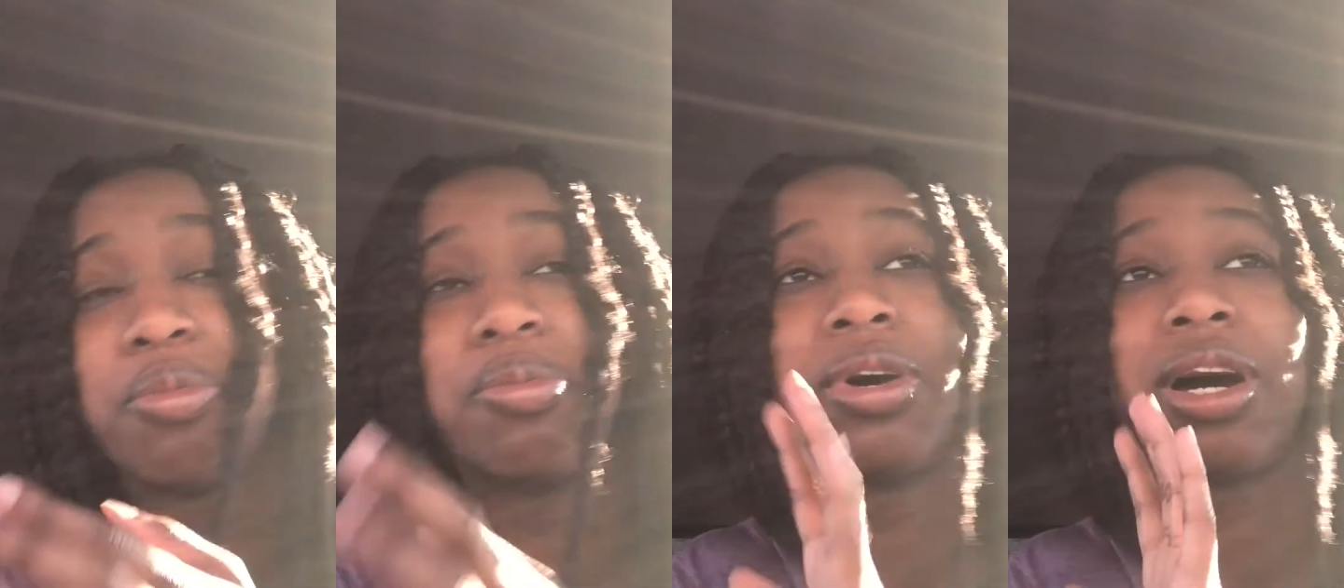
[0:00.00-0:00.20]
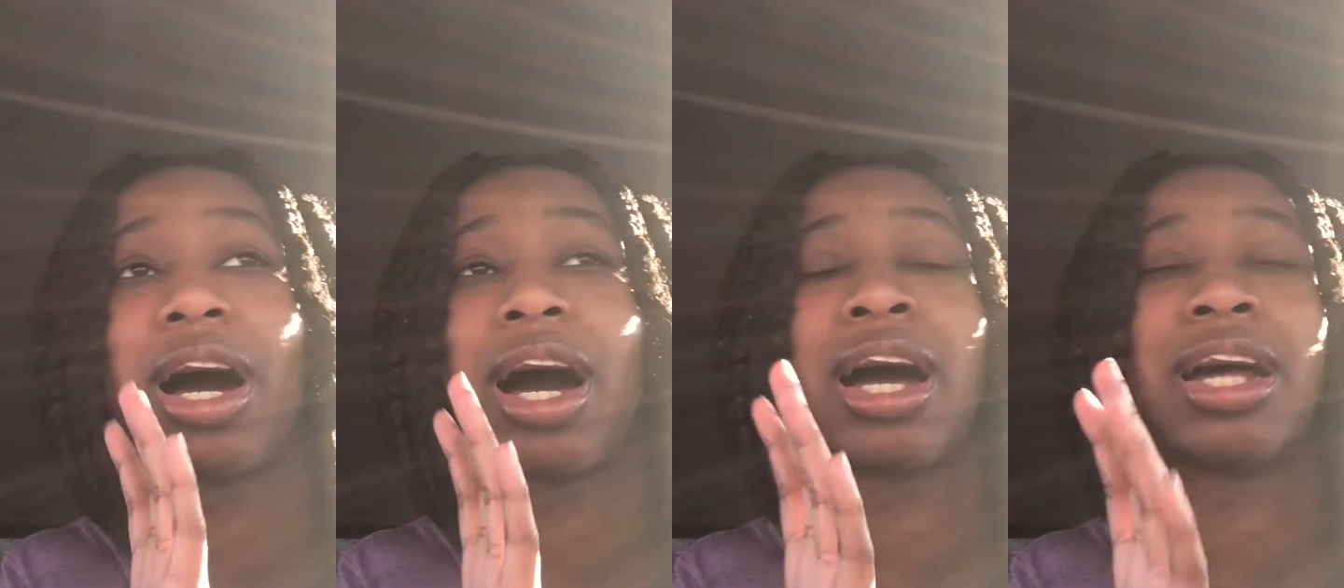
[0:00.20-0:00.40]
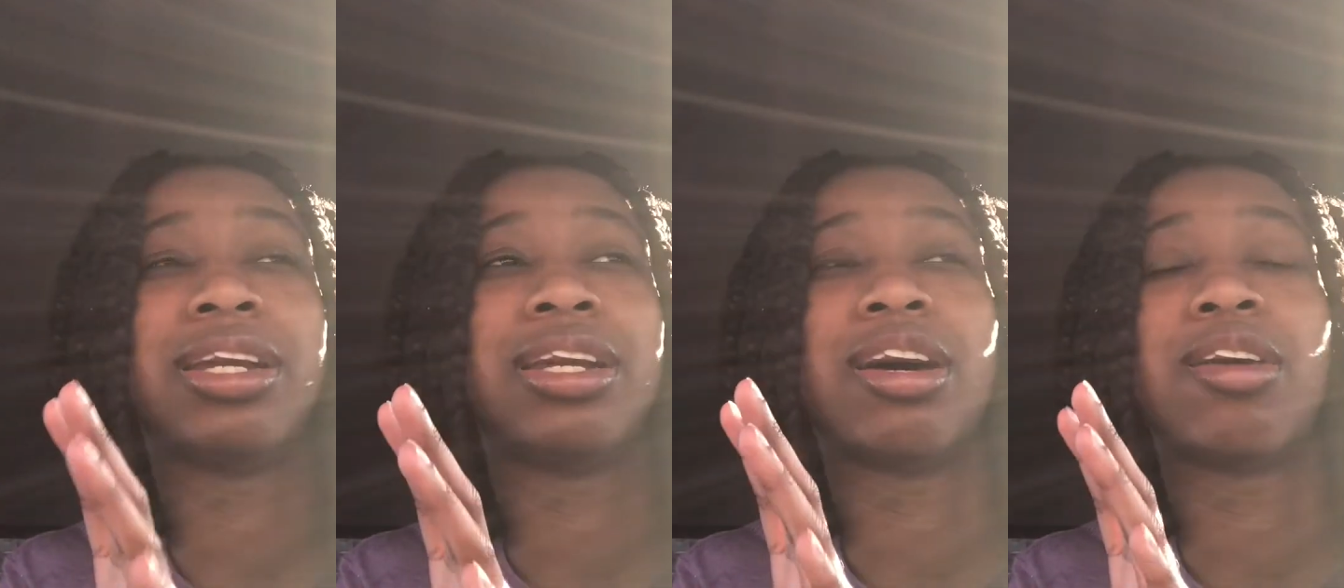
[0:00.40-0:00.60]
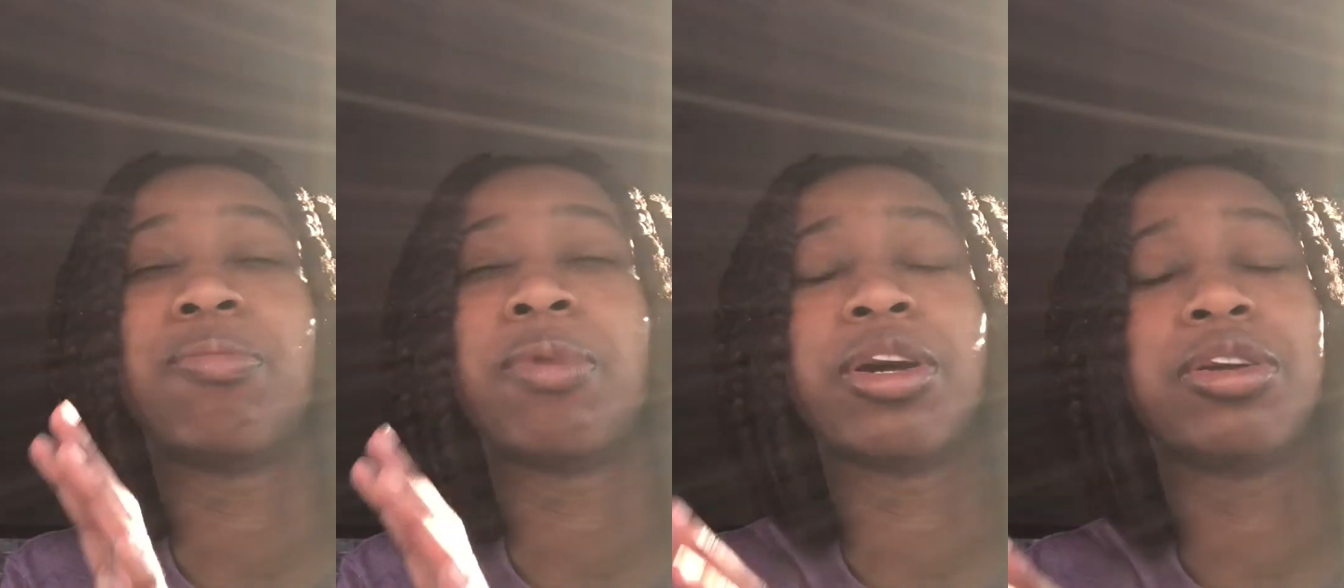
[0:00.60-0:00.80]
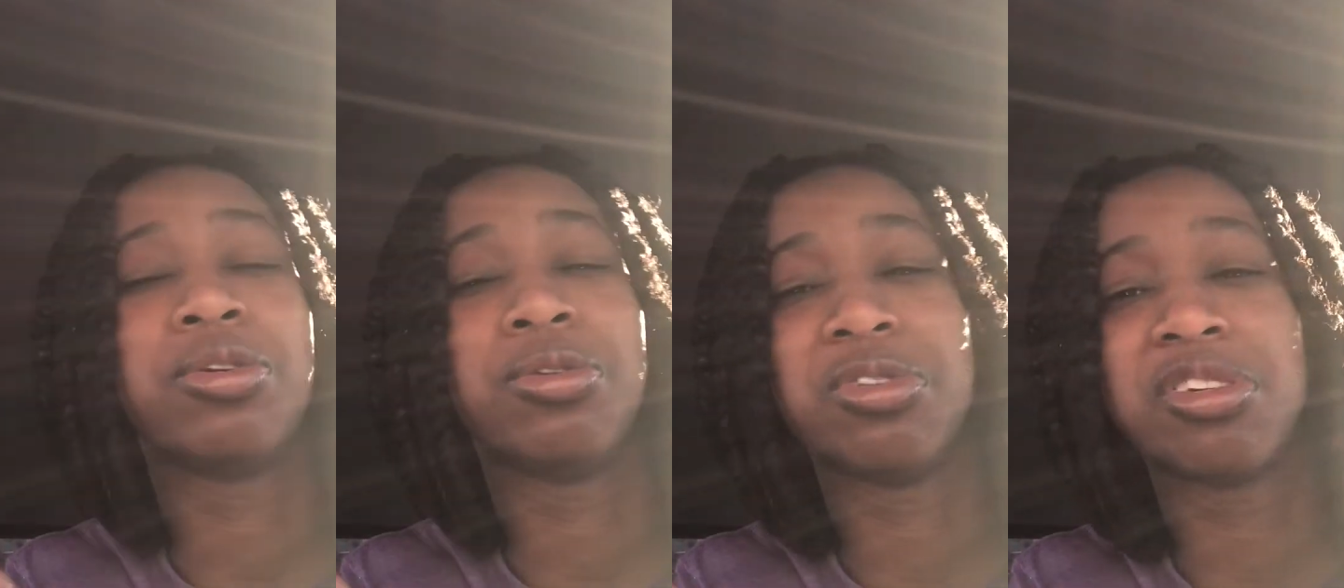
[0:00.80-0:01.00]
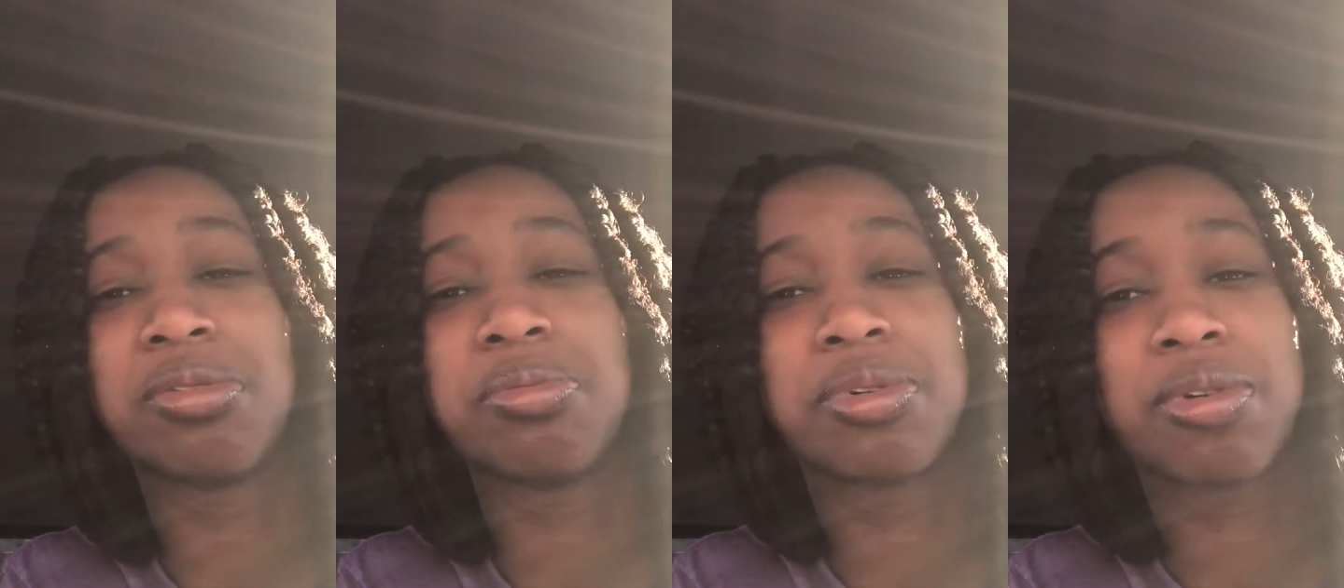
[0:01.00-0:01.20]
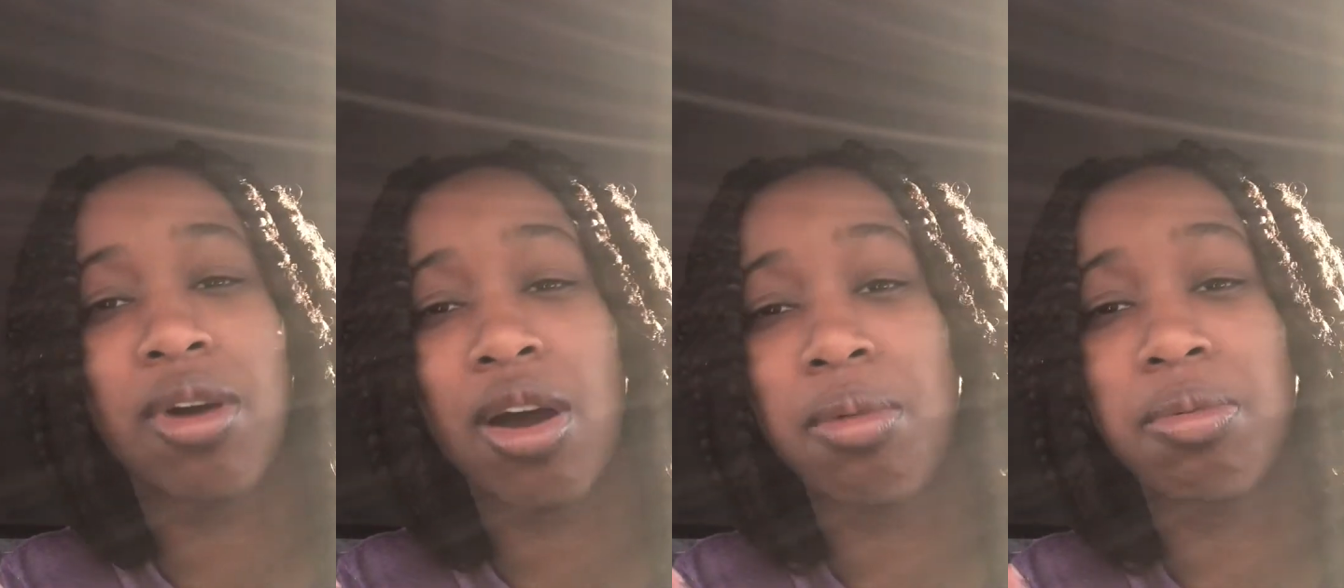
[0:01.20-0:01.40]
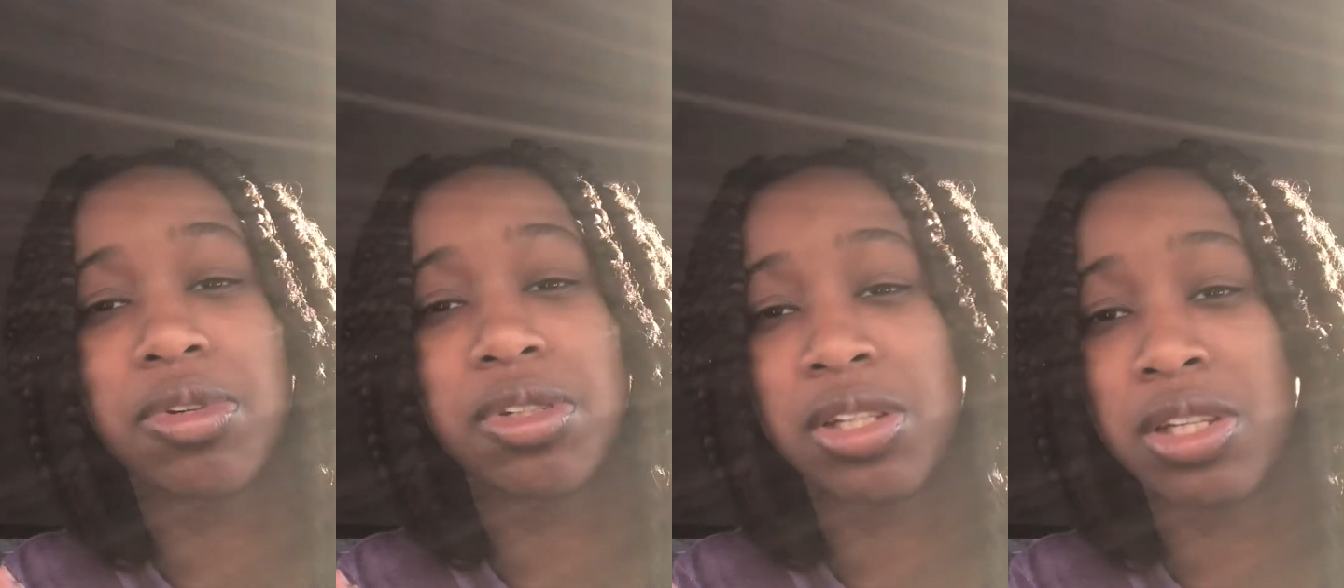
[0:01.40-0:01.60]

but I doubt my 2 subscribers